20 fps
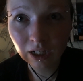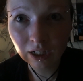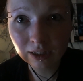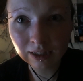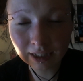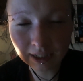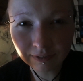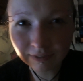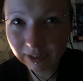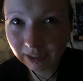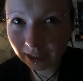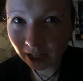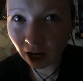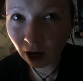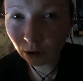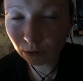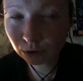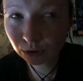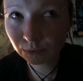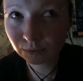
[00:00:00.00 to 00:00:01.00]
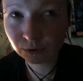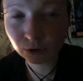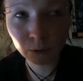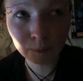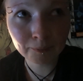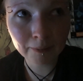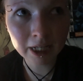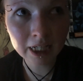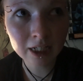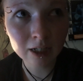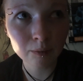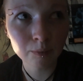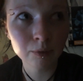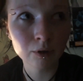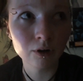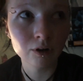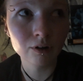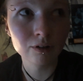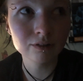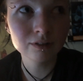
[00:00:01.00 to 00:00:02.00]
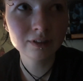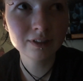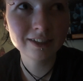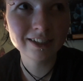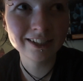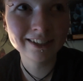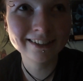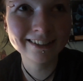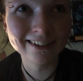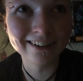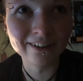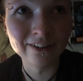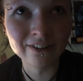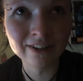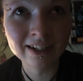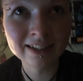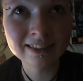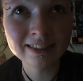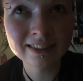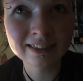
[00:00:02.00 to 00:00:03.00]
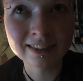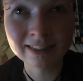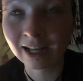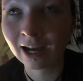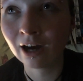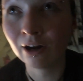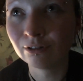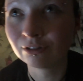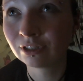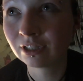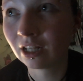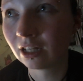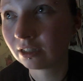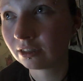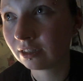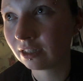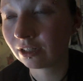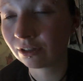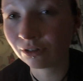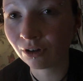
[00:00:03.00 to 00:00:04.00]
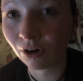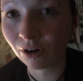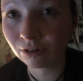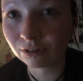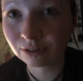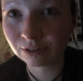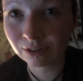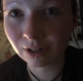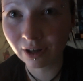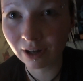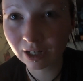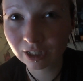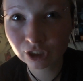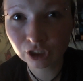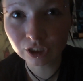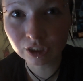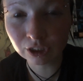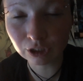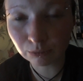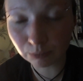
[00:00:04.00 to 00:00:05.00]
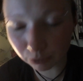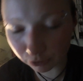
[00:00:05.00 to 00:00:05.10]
leaving the house with no makeup on, and now it's like, dear God, I actually need